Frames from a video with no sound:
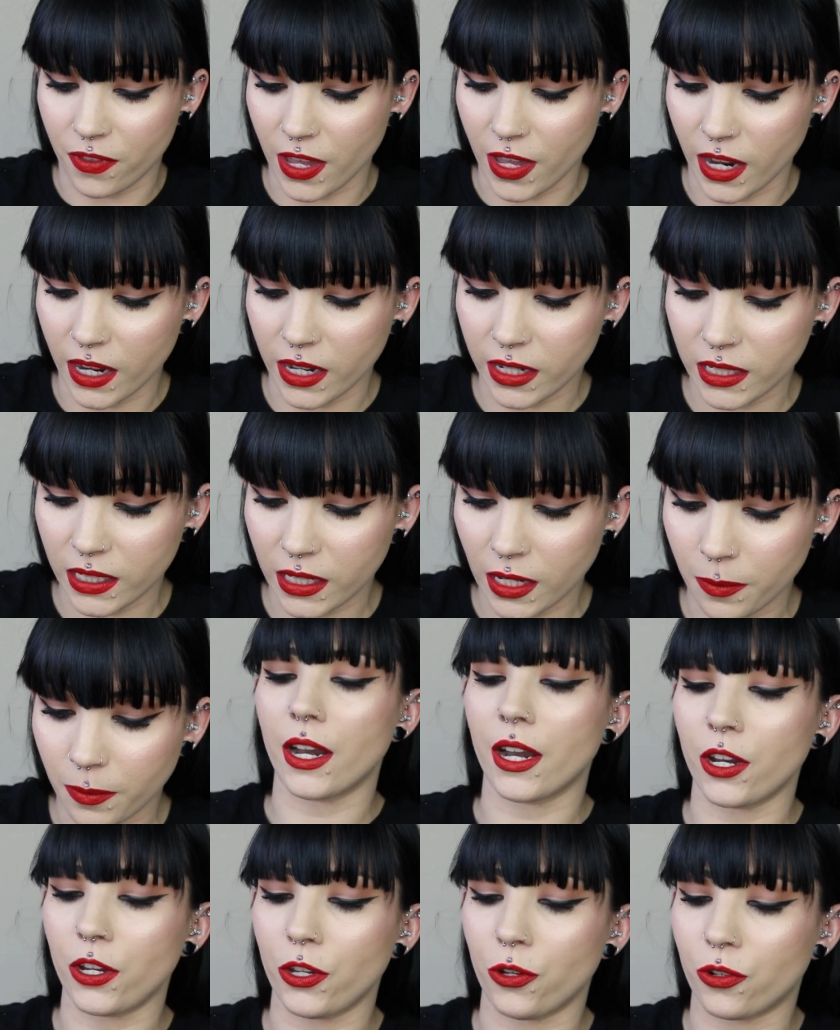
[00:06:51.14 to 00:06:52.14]
of this
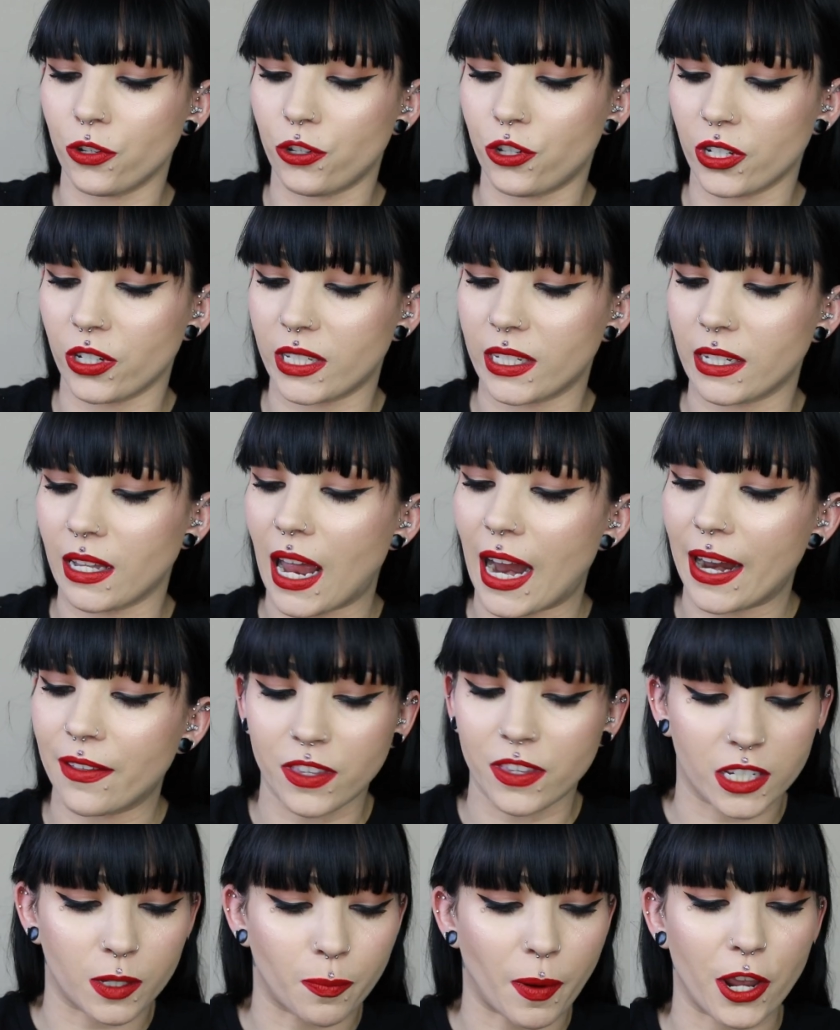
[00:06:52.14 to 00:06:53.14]
and you could just
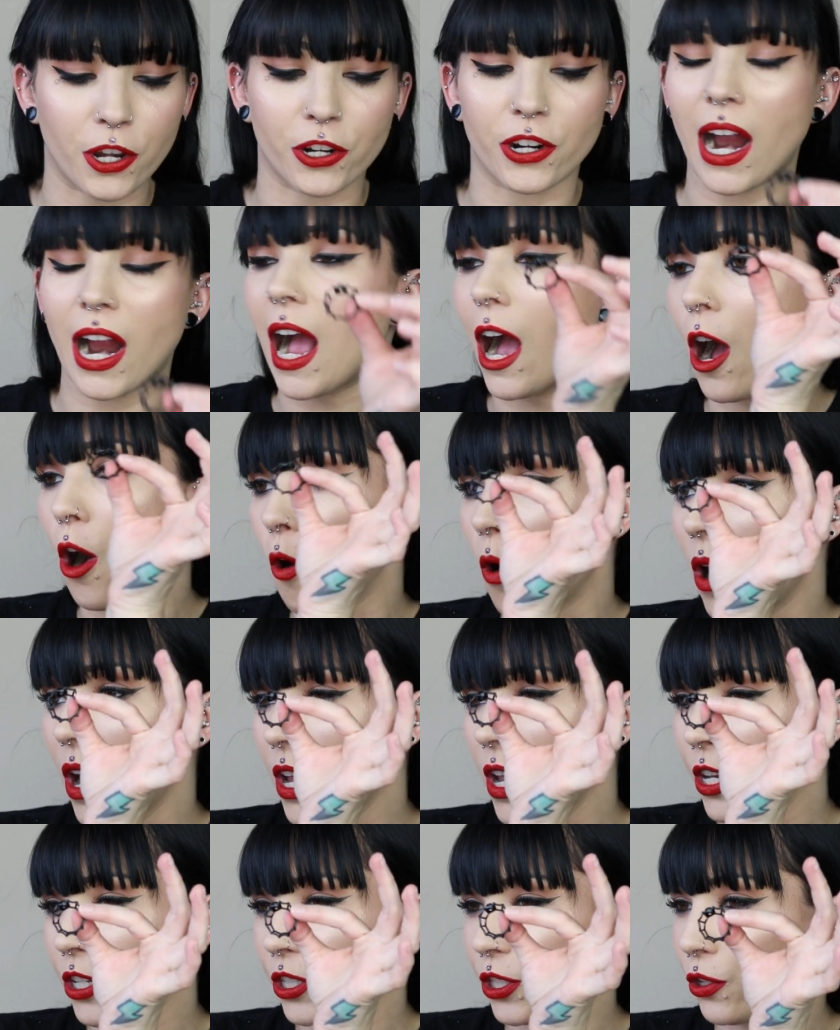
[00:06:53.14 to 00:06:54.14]
slide the spider out,
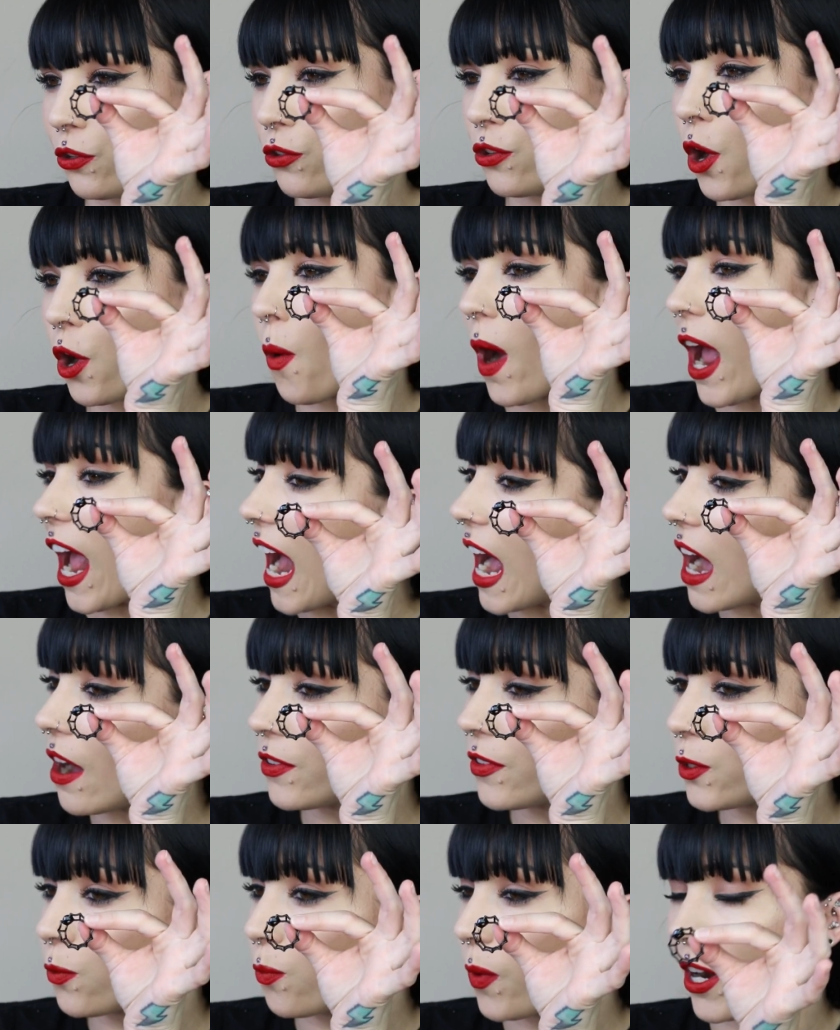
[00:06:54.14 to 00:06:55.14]
so you don't
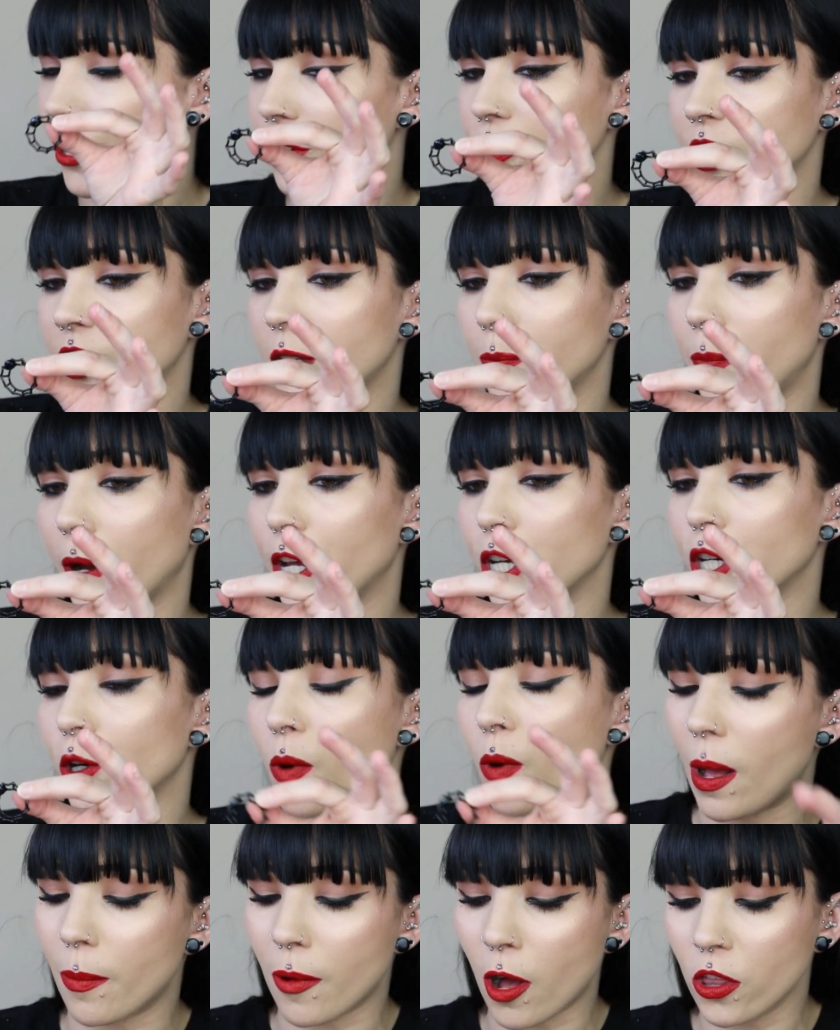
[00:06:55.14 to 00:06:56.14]
have to wear the spider
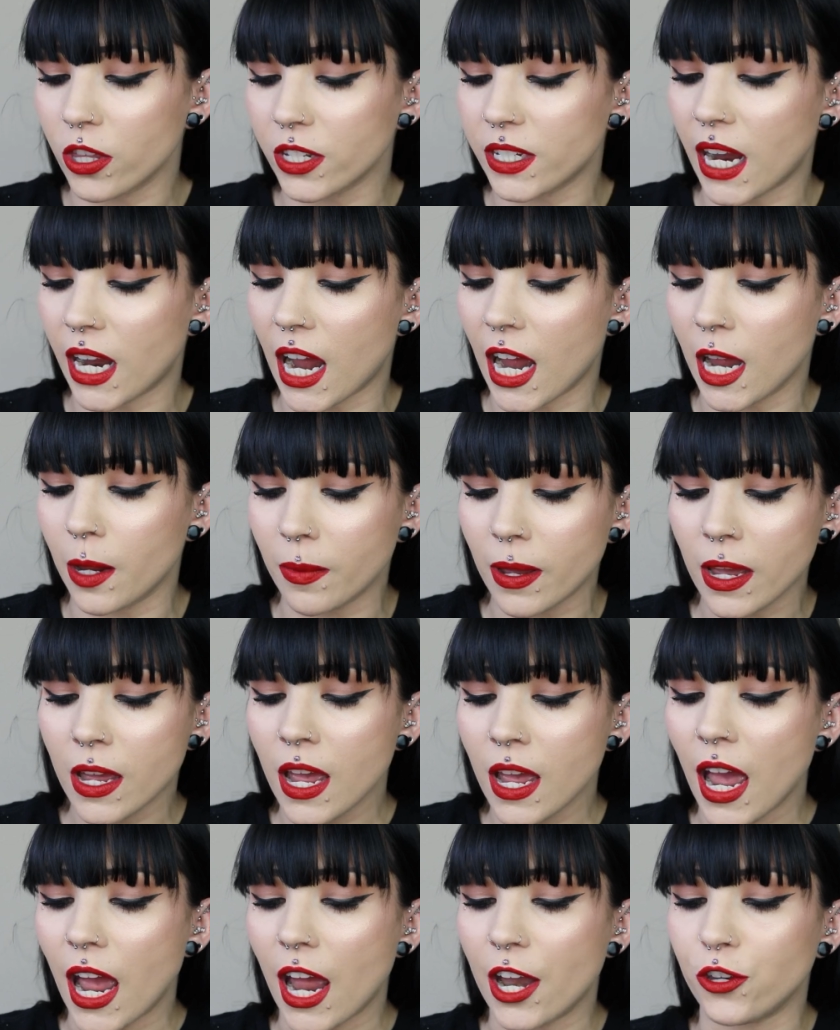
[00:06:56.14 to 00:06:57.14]
web all the time,
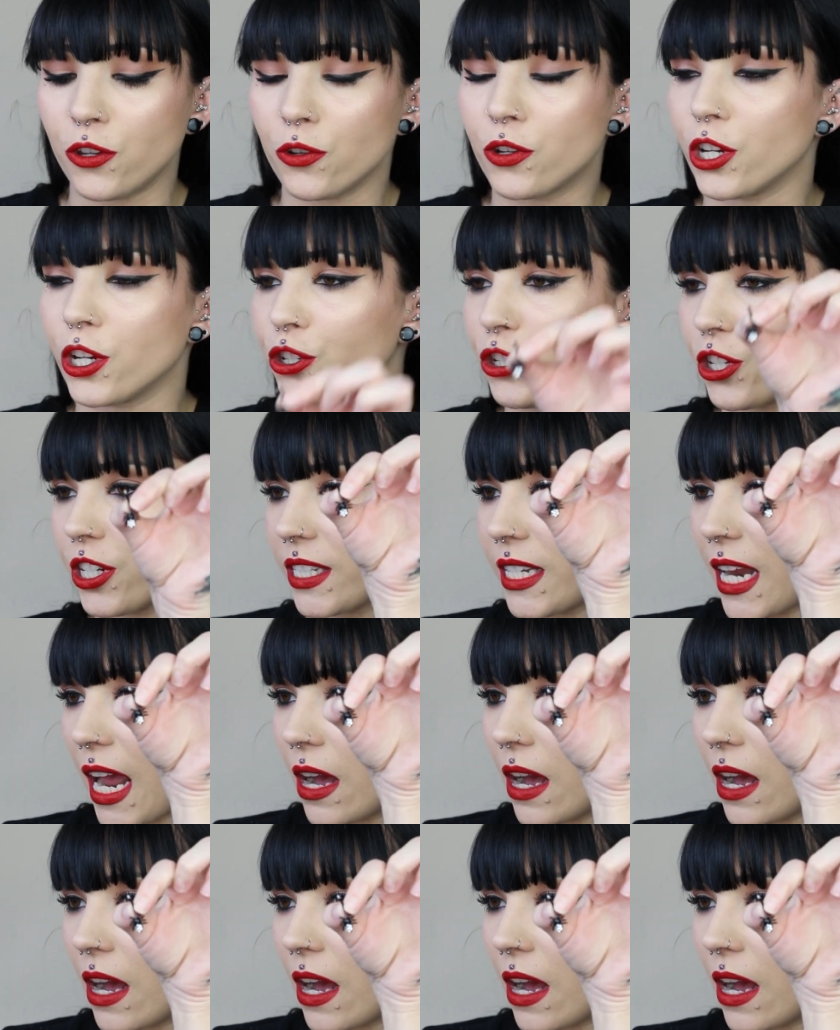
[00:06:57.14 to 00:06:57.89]
and you could just